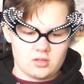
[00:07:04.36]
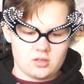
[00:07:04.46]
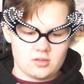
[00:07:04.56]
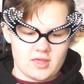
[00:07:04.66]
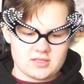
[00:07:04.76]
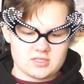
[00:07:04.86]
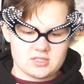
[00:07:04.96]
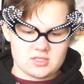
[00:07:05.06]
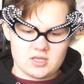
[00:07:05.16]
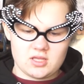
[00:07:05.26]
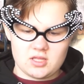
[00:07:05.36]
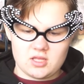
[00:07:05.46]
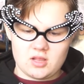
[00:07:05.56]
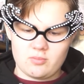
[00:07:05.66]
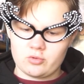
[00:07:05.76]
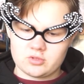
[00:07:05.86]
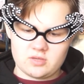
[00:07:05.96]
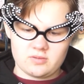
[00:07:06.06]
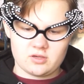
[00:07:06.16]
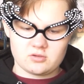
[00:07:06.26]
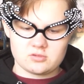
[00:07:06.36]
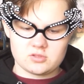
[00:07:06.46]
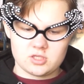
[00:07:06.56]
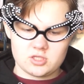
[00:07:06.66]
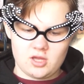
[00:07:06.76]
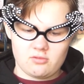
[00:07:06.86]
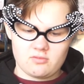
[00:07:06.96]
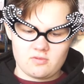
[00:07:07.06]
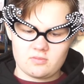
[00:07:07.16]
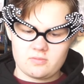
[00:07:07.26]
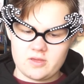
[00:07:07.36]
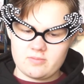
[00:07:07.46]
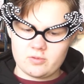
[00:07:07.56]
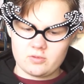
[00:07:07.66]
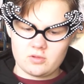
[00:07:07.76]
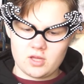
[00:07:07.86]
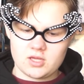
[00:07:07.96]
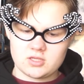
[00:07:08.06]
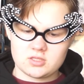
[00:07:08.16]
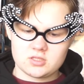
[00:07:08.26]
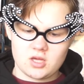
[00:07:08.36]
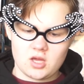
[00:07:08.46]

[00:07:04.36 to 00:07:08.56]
that's more difficult to share with other people, and